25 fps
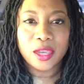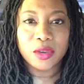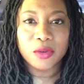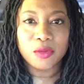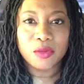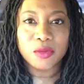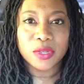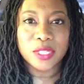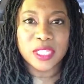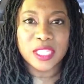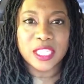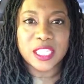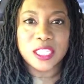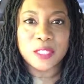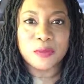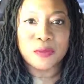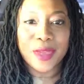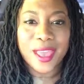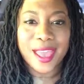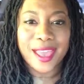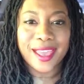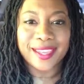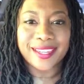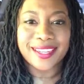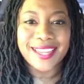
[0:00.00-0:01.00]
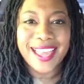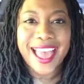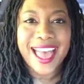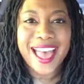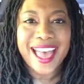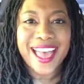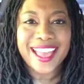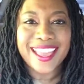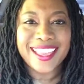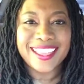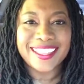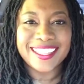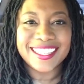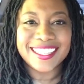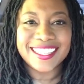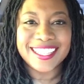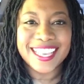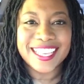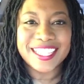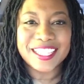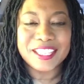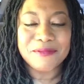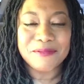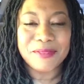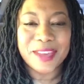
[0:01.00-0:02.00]
respect. Hi, looks
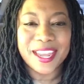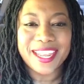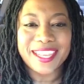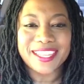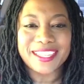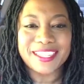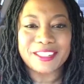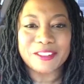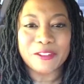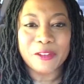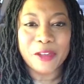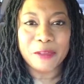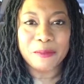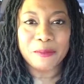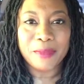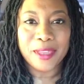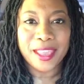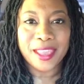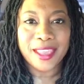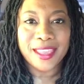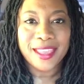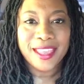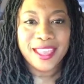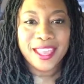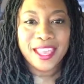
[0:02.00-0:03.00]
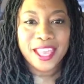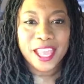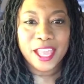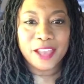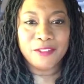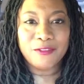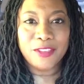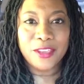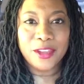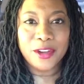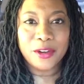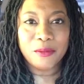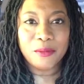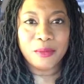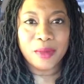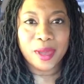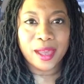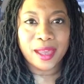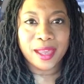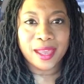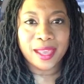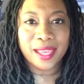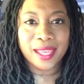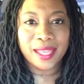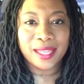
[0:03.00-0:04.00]
like somebody has joined me. If you don't
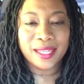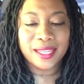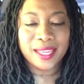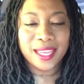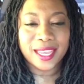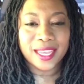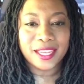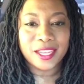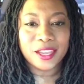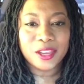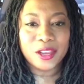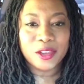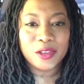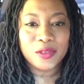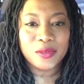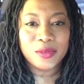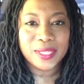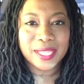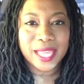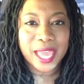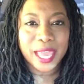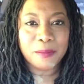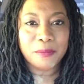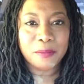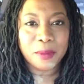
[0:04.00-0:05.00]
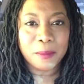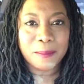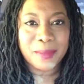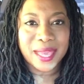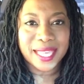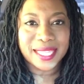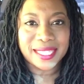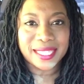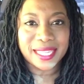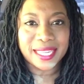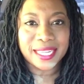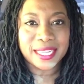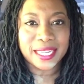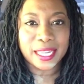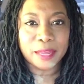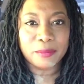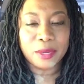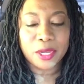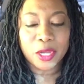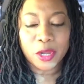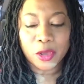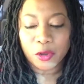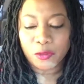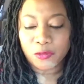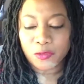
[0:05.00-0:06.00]
mind, can you type a message? Let
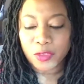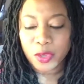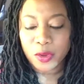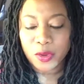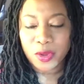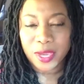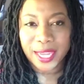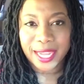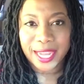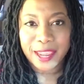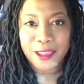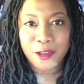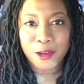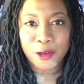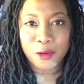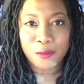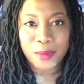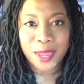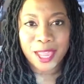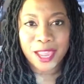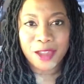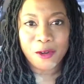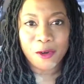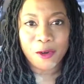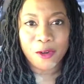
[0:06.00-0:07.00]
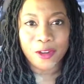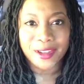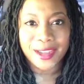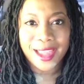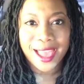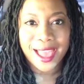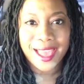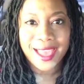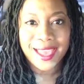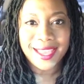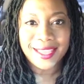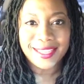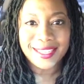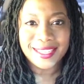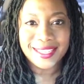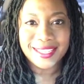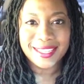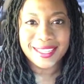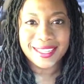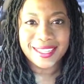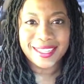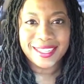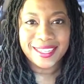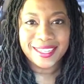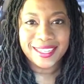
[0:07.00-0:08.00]
me know if you can hear me or not.
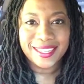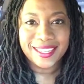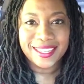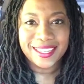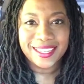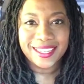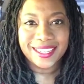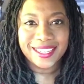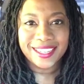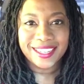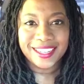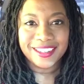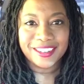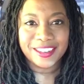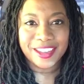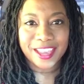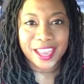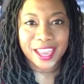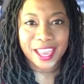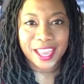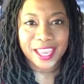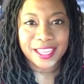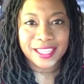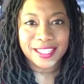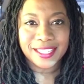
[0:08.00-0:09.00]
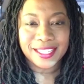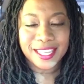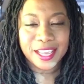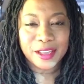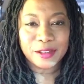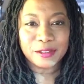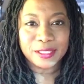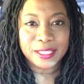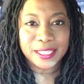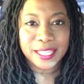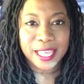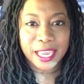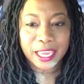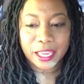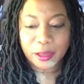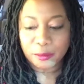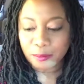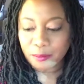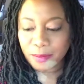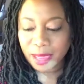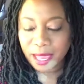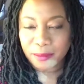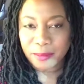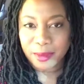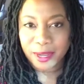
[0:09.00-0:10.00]
Okay, sounds like
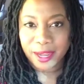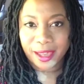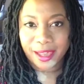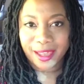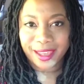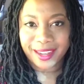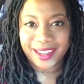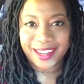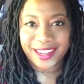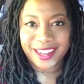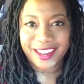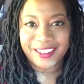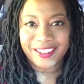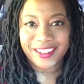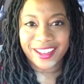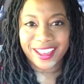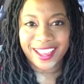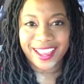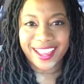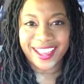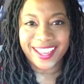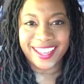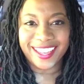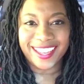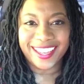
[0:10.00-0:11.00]
maybe not. Anyway,